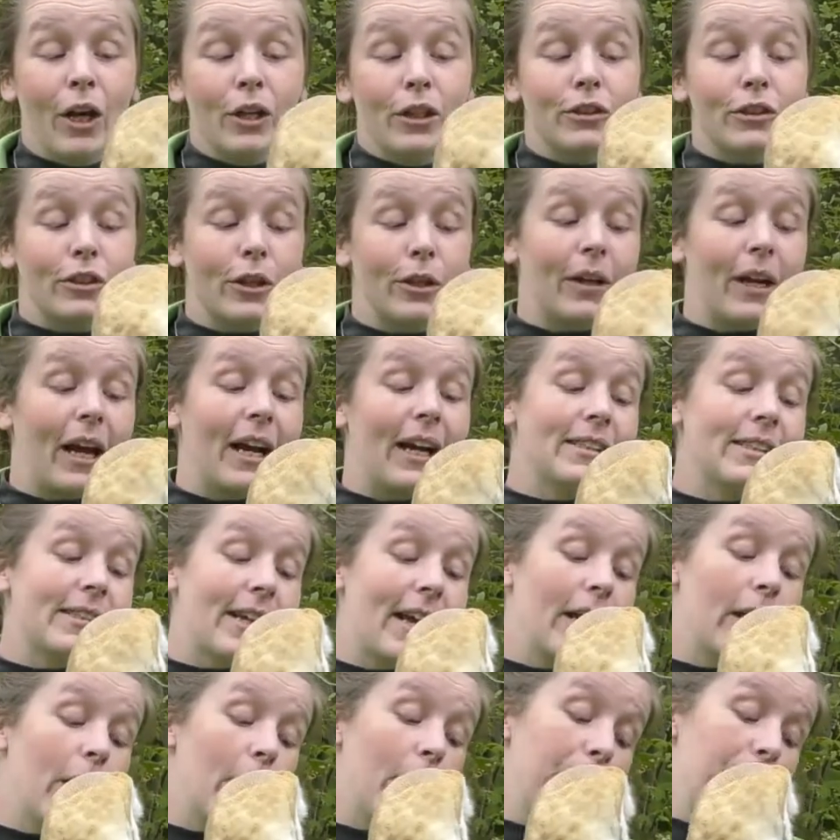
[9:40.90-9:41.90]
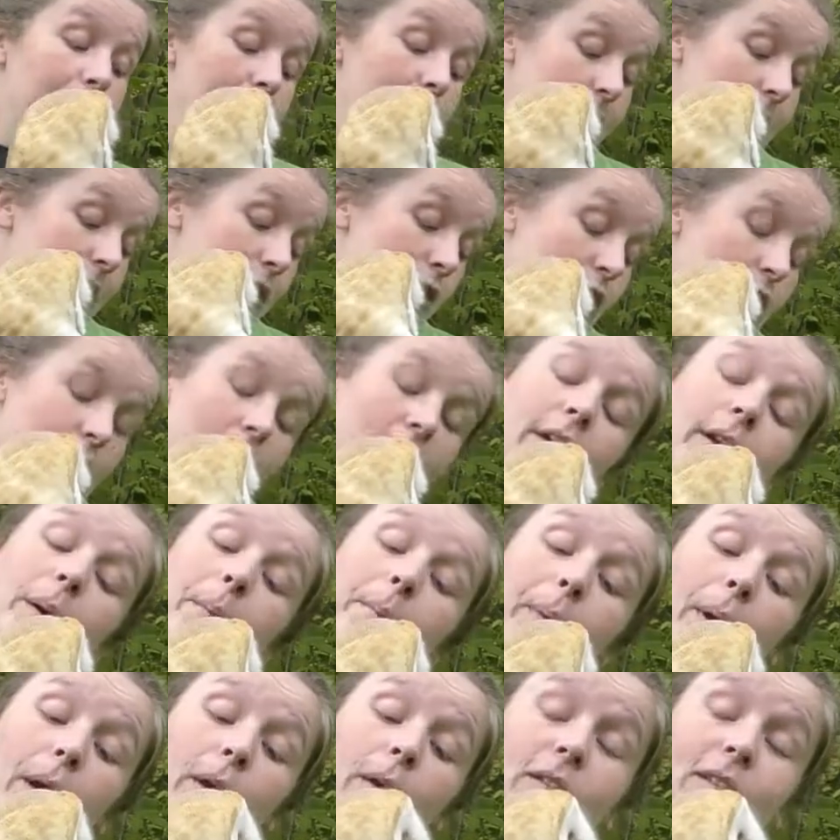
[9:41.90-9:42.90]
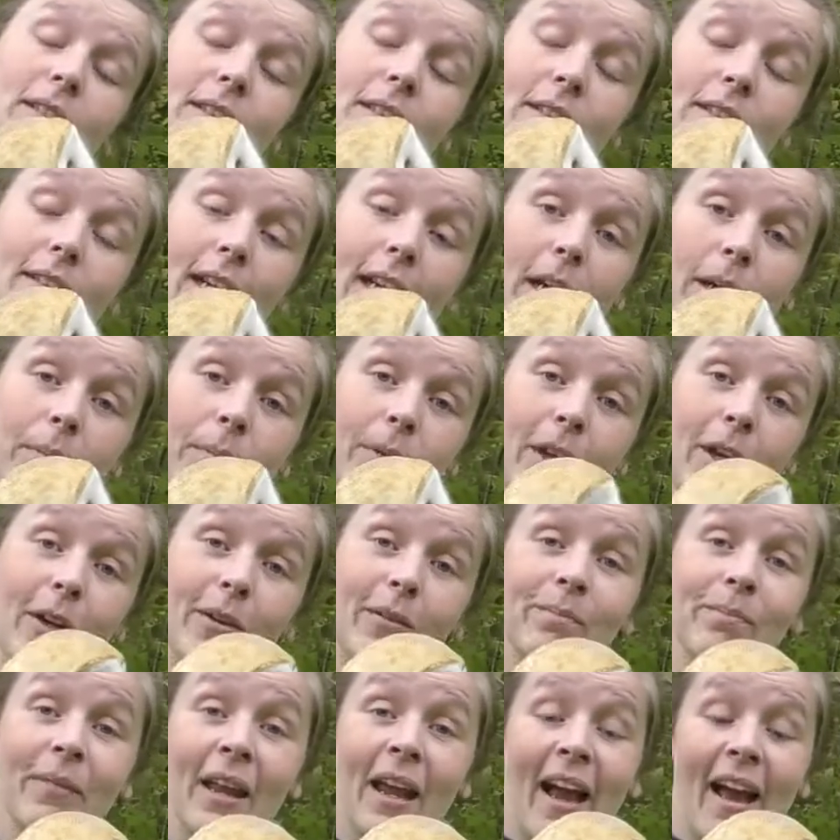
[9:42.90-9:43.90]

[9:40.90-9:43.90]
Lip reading: So guys, I hope you've enjoyed Beau's debut.